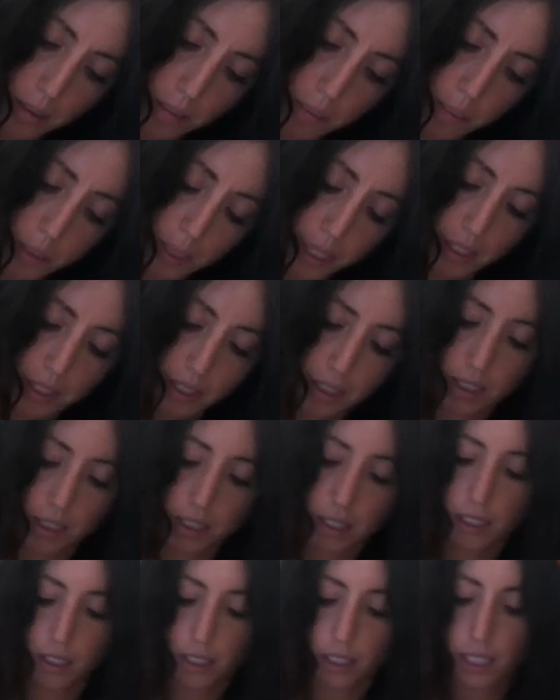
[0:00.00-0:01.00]
But
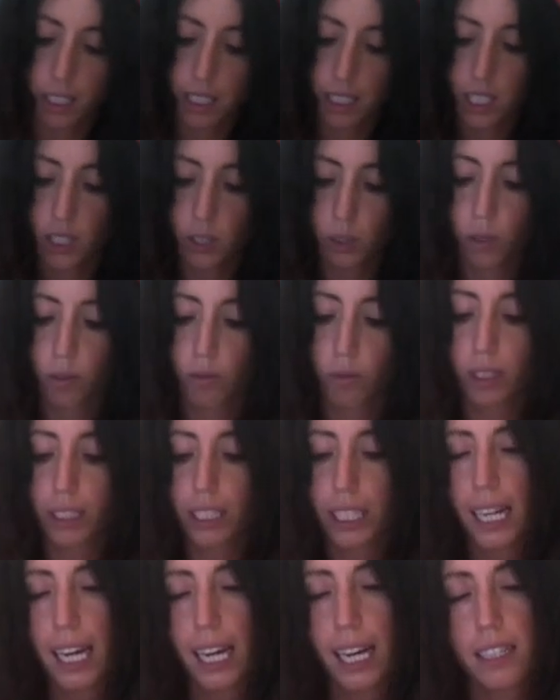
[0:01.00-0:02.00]
it's sort of really
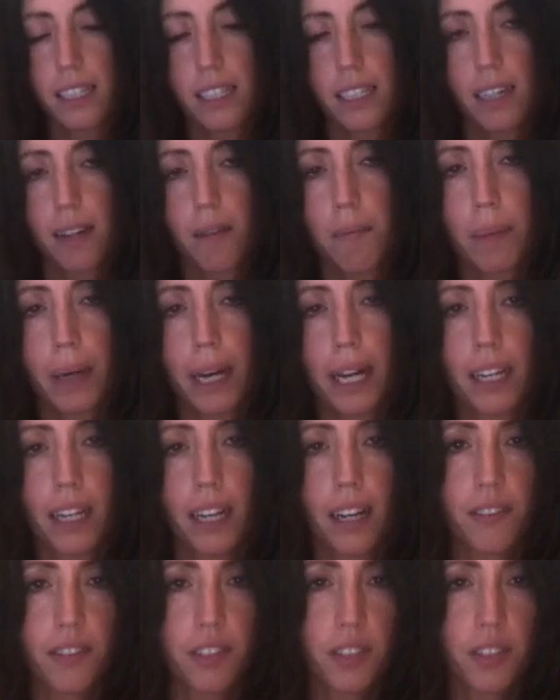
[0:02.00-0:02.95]
hard to come back after